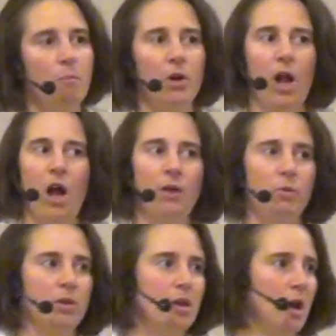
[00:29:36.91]
but I
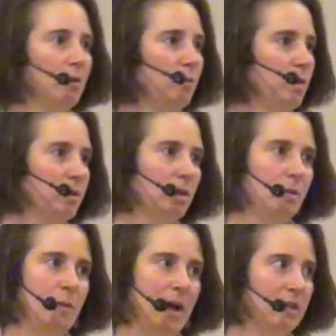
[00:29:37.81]
would not want to
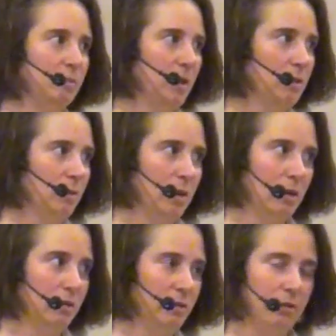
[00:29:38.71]
go back to my
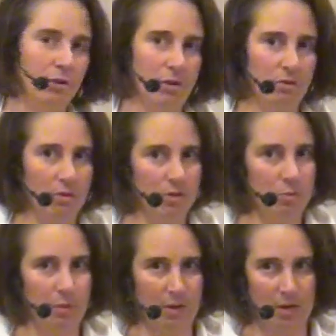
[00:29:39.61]
20 or 30-year-old
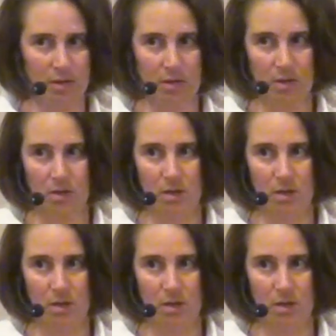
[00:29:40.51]
spirit.